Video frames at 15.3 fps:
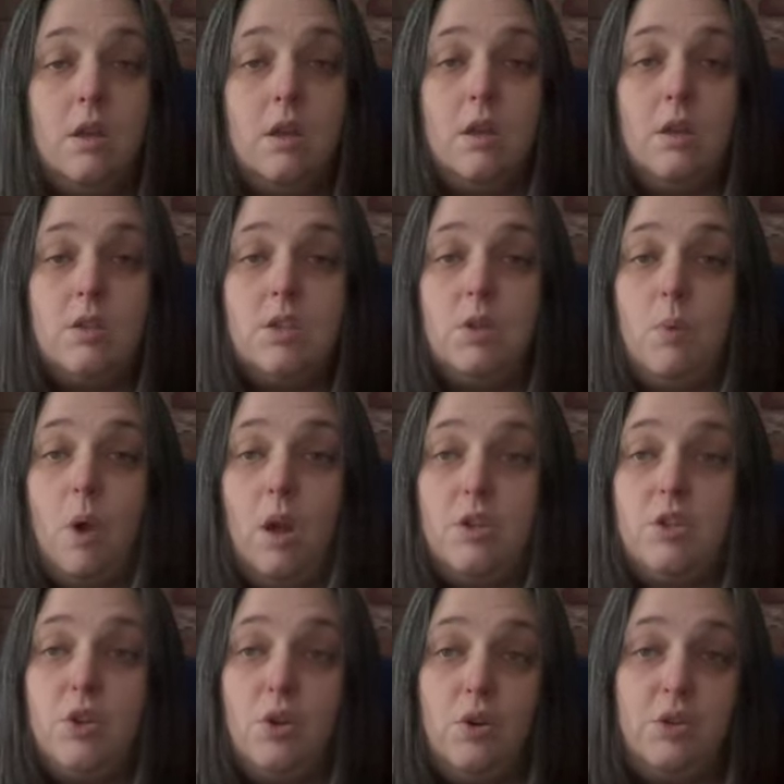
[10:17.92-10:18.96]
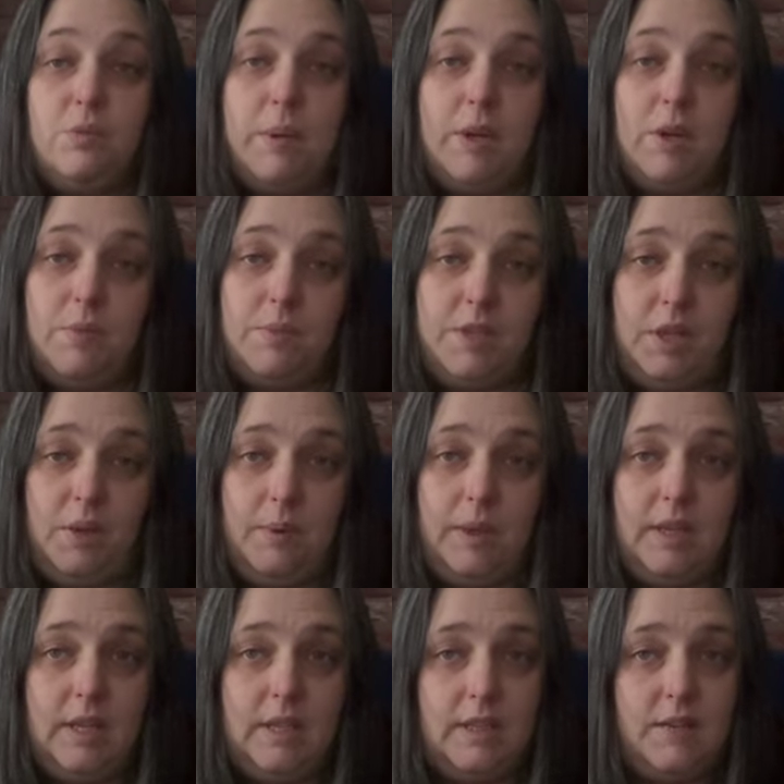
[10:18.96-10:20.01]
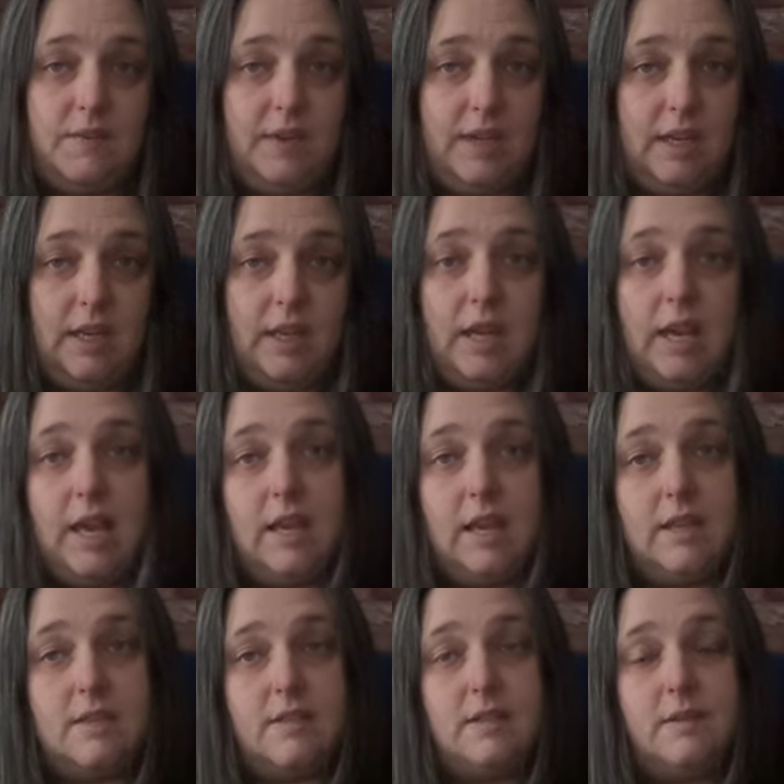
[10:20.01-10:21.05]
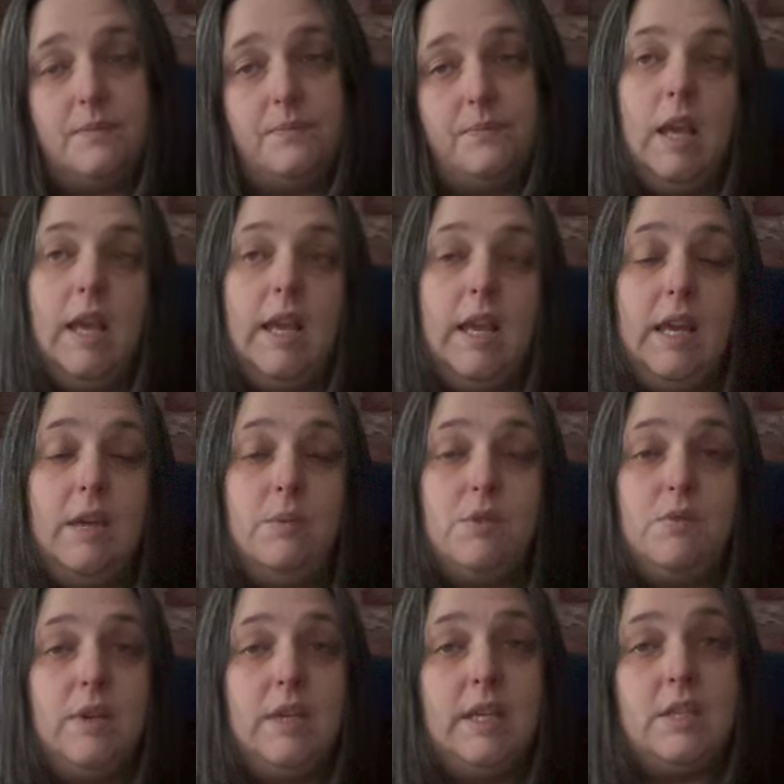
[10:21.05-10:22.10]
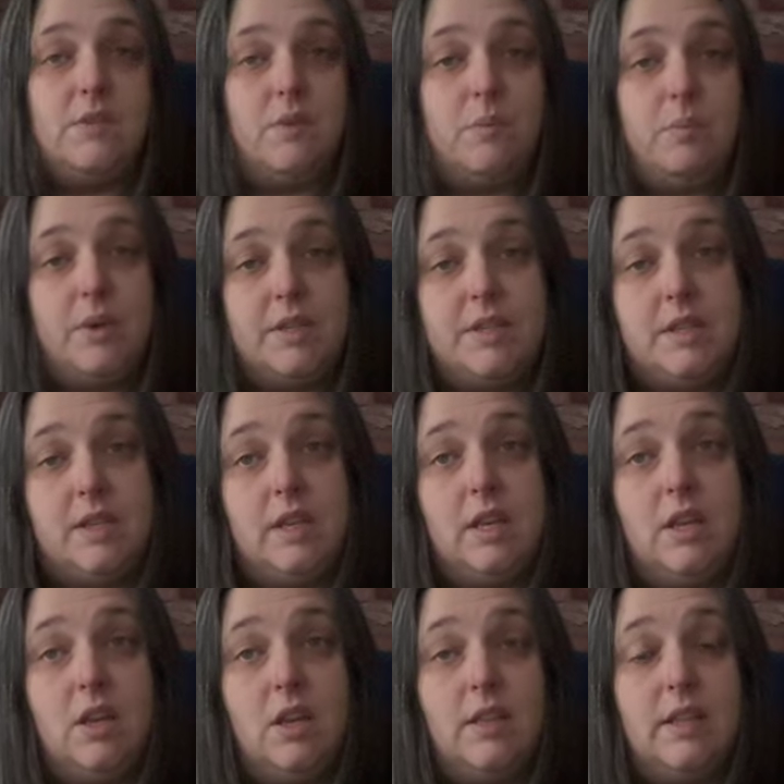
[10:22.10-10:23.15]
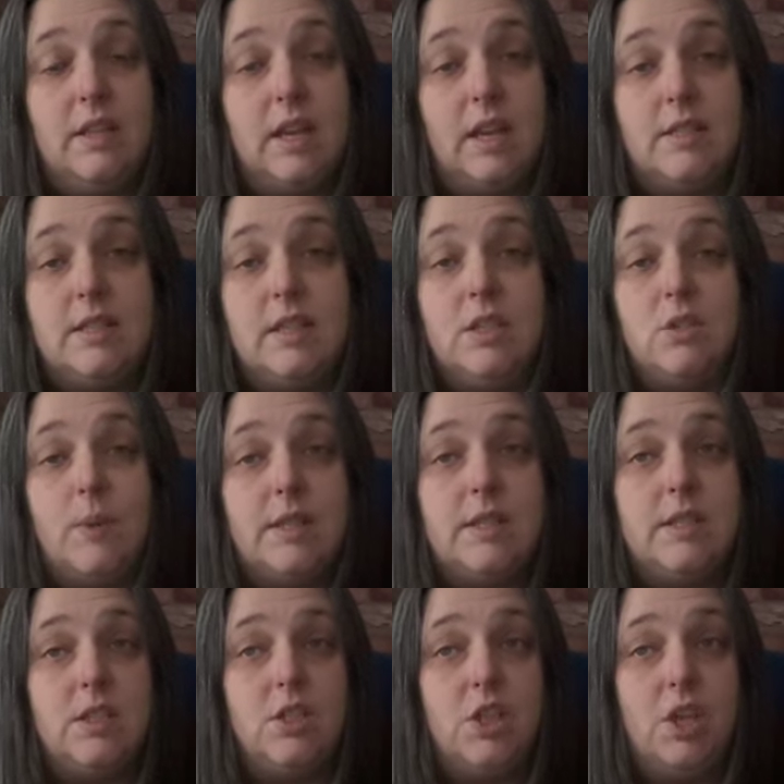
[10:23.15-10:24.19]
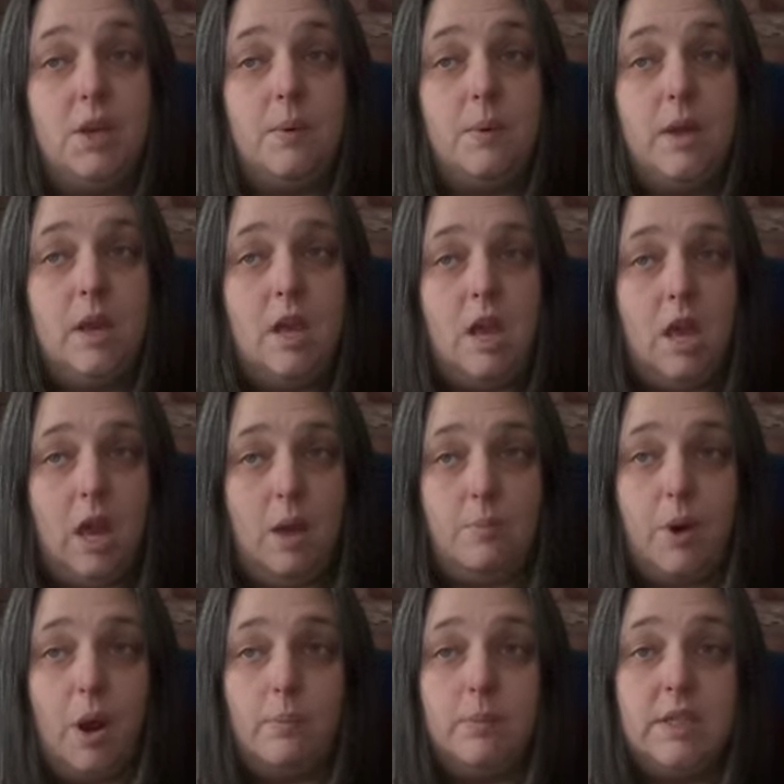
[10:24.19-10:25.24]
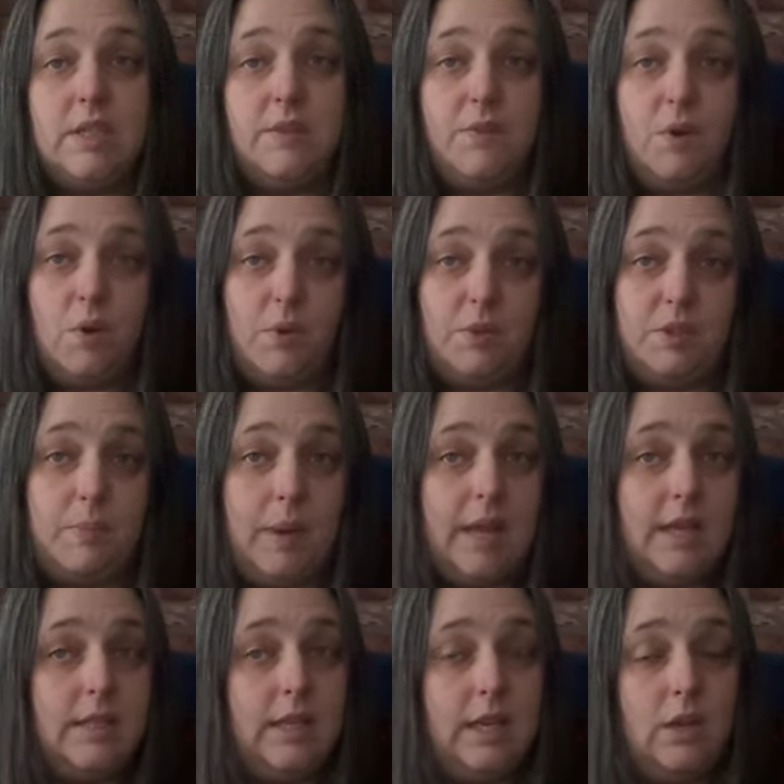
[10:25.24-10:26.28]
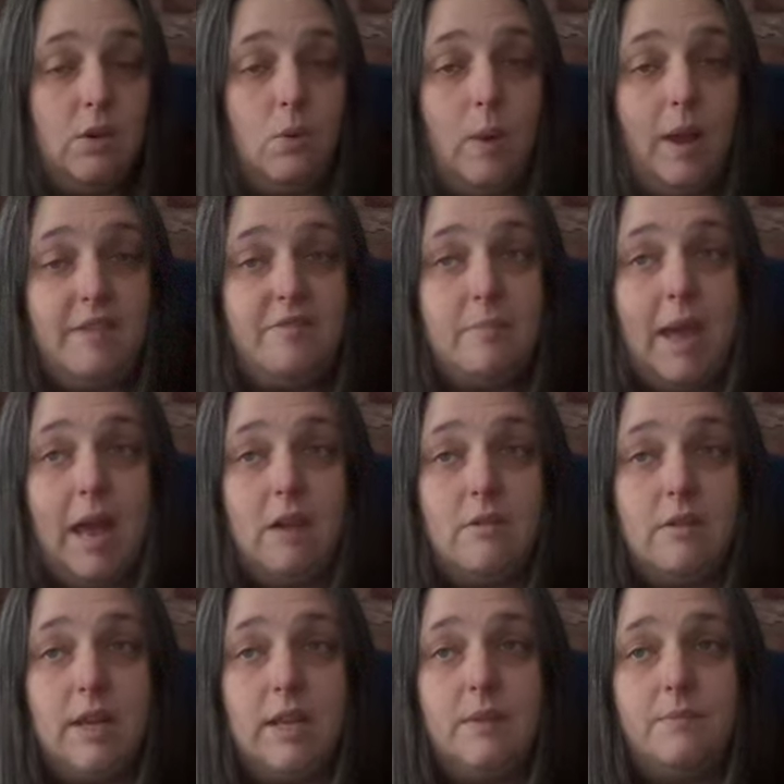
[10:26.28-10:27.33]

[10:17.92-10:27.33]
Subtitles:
So what had George been up to in the intervening years? He was released from prison in early 1922 and promptly divorced by his legal wife Mary.